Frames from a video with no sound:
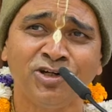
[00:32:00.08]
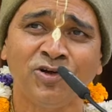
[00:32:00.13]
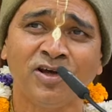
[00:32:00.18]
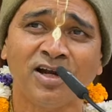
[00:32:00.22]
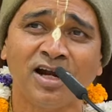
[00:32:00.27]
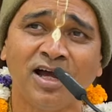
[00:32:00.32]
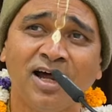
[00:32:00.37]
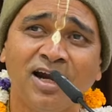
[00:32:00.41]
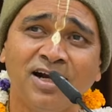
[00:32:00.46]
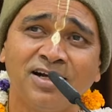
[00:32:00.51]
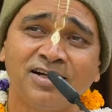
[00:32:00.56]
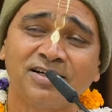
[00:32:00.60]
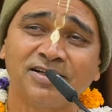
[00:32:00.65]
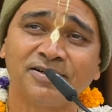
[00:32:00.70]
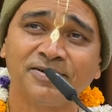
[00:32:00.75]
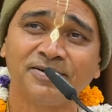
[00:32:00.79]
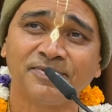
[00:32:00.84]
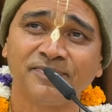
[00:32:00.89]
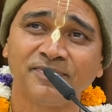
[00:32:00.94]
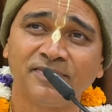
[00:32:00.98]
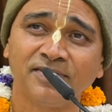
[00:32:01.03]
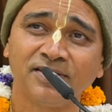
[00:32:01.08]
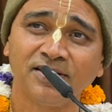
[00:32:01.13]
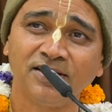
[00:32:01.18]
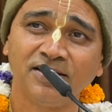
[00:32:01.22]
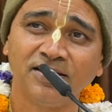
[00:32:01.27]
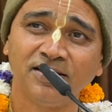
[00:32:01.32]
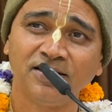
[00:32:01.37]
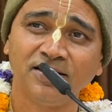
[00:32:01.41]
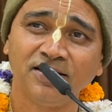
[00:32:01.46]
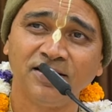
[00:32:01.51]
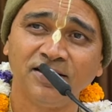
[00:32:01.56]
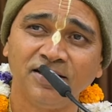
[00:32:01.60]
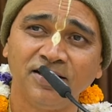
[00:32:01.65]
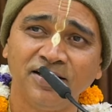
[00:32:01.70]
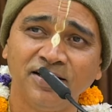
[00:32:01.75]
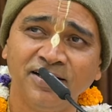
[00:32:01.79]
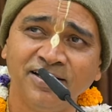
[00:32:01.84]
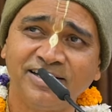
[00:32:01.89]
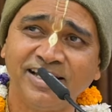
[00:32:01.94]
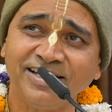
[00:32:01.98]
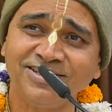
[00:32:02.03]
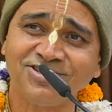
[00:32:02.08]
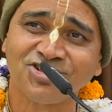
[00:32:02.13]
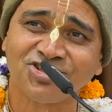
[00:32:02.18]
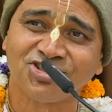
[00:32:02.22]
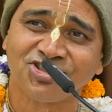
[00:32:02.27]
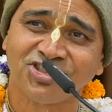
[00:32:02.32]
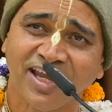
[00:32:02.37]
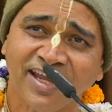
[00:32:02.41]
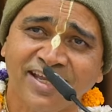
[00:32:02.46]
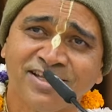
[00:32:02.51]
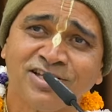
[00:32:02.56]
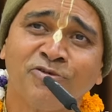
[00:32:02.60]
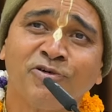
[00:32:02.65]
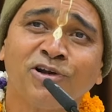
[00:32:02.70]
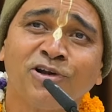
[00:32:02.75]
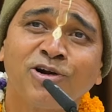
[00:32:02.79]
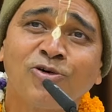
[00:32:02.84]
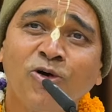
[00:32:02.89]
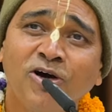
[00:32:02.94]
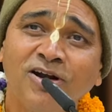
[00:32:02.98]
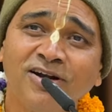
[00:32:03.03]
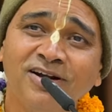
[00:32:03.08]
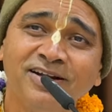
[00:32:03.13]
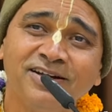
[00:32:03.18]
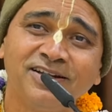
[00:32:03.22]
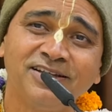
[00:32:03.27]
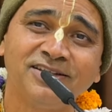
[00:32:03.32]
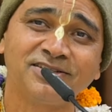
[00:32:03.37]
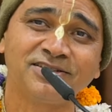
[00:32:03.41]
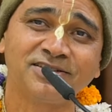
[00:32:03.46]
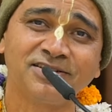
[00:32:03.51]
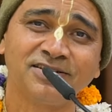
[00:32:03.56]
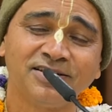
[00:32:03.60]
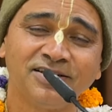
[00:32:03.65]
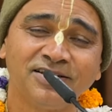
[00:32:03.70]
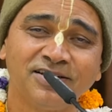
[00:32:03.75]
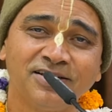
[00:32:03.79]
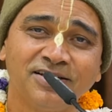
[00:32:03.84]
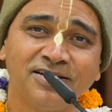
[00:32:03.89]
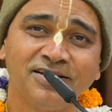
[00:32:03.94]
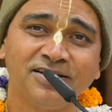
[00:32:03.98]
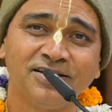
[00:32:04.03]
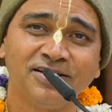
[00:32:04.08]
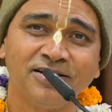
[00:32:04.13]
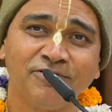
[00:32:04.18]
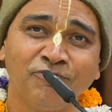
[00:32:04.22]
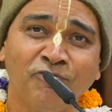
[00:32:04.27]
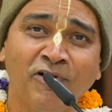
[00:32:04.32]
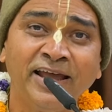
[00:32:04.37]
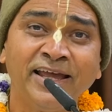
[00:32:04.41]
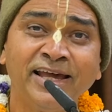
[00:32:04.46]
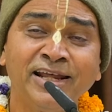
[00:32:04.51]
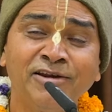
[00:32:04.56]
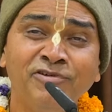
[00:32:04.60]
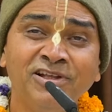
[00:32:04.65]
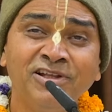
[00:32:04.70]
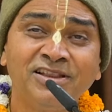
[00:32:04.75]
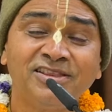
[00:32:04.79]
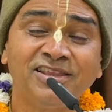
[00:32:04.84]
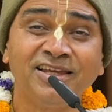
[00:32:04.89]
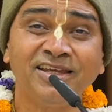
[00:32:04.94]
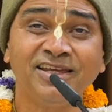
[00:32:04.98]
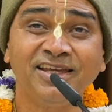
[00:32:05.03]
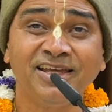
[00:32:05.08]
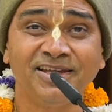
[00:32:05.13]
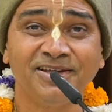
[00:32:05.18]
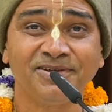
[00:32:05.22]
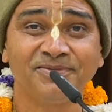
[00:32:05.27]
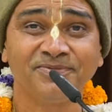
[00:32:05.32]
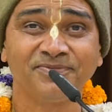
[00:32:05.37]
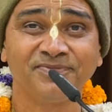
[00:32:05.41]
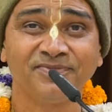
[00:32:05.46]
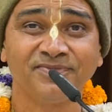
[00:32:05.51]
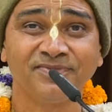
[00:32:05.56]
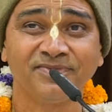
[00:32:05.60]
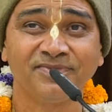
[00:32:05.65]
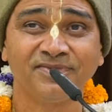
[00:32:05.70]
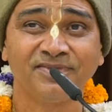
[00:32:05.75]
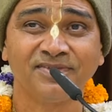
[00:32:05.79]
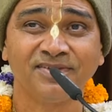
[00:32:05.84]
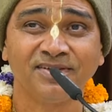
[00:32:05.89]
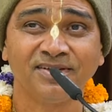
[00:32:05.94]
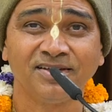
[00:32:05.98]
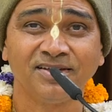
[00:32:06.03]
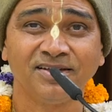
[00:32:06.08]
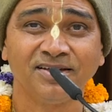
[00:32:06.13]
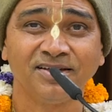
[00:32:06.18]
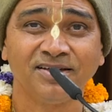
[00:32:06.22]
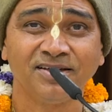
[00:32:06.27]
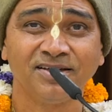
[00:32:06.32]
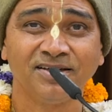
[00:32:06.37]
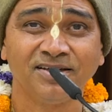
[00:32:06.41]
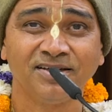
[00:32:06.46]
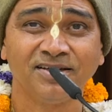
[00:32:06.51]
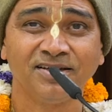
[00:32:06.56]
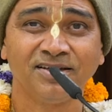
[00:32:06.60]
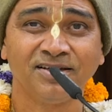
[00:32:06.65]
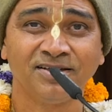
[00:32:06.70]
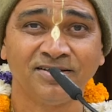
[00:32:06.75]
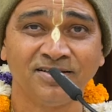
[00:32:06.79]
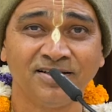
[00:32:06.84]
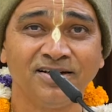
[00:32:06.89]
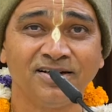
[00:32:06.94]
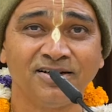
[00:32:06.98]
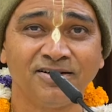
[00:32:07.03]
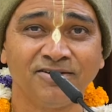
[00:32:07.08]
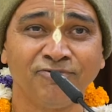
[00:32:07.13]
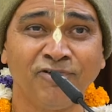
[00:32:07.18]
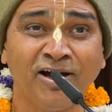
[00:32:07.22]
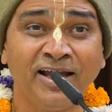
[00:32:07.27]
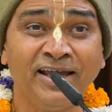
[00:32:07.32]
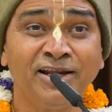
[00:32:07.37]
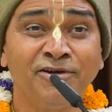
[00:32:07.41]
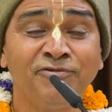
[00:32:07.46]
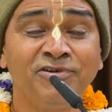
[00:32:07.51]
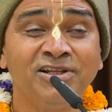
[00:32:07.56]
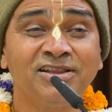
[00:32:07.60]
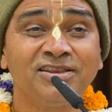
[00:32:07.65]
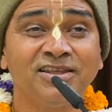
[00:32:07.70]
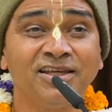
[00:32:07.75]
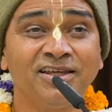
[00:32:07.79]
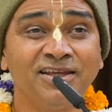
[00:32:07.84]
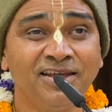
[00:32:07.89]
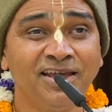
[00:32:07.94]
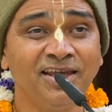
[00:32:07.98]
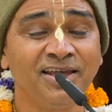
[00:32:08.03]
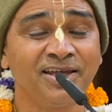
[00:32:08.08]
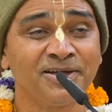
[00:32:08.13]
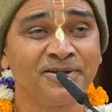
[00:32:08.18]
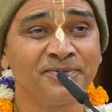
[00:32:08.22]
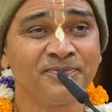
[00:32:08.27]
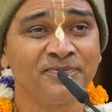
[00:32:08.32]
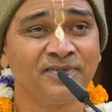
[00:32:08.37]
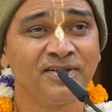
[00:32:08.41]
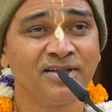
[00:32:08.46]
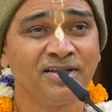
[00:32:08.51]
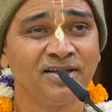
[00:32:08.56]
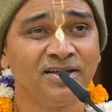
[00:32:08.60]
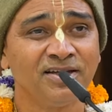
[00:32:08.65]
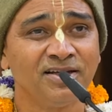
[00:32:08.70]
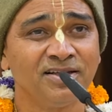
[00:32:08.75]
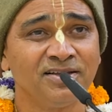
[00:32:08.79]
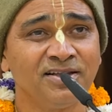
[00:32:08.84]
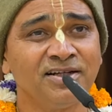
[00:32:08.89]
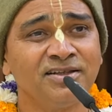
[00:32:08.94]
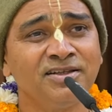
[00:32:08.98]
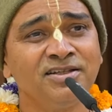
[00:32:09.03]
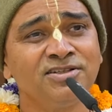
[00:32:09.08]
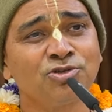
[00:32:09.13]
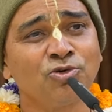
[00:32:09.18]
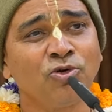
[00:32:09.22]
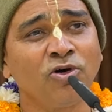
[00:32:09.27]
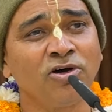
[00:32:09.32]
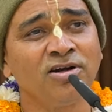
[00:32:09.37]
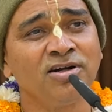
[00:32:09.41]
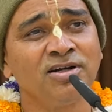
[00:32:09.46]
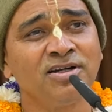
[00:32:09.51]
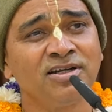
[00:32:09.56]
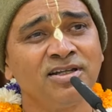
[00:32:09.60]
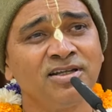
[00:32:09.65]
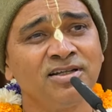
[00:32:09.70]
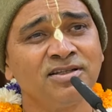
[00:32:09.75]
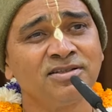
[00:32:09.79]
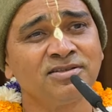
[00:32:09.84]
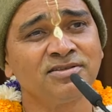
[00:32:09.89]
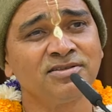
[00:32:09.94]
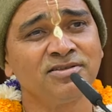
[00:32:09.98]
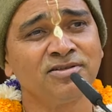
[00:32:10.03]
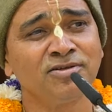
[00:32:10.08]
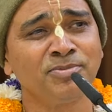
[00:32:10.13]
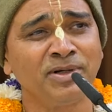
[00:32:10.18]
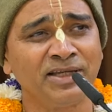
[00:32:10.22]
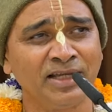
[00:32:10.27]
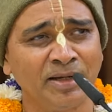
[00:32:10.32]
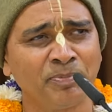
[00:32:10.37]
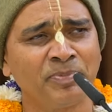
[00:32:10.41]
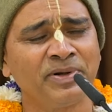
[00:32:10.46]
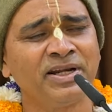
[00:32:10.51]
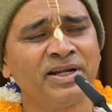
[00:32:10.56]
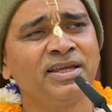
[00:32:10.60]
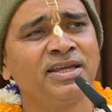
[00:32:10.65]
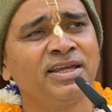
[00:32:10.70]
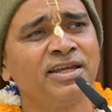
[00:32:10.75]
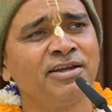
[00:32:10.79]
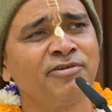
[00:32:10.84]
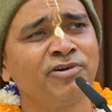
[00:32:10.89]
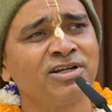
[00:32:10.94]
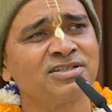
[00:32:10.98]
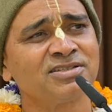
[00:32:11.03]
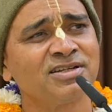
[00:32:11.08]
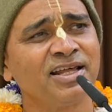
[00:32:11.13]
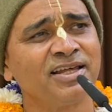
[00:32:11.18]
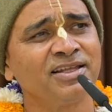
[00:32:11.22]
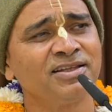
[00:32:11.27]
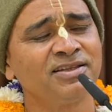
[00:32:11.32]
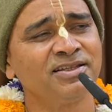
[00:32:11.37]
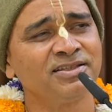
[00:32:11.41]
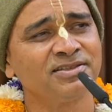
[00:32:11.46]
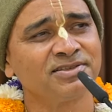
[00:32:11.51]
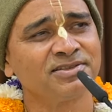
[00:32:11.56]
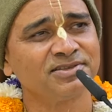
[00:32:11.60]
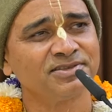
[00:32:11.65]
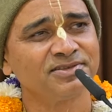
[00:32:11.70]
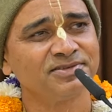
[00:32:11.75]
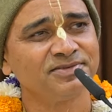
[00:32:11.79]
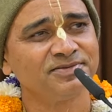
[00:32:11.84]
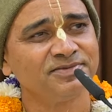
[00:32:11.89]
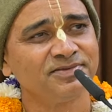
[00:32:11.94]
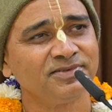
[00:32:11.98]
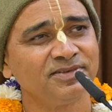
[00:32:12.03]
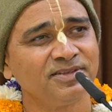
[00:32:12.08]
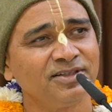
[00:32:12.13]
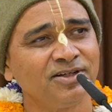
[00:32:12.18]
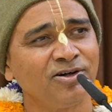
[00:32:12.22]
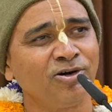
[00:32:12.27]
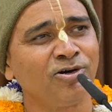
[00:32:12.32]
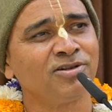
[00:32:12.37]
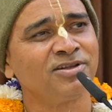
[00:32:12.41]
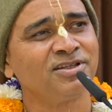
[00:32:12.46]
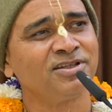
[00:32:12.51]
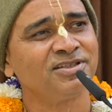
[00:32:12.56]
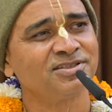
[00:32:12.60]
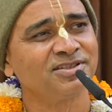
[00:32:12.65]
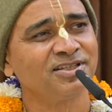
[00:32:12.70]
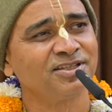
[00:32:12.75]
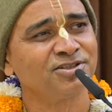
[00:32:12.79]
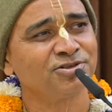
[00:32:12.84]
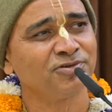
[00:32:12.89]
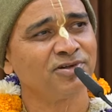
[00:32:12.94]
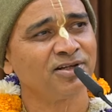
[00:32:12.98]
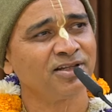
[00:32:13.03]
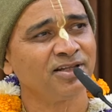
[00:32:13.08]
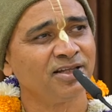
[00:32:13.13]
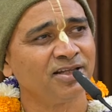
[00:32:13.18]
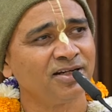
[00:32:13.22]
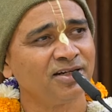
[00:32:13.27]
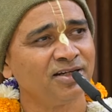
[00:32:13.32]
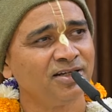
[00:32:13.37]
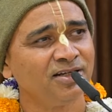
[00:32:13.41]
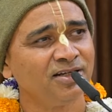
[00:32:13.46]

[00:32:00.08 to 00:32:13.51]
your heart. It can change our qualities. Why are we thinking? Isn't it? Why are we thinking that these qualities, you know, my upbringing was like this. All these things were there.